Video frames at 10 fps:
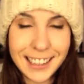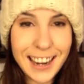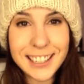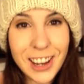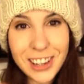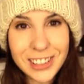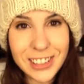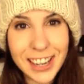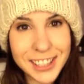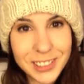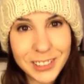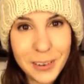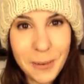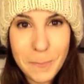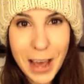I talk to you guys
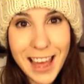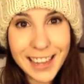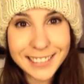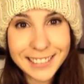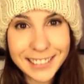soon. Bye!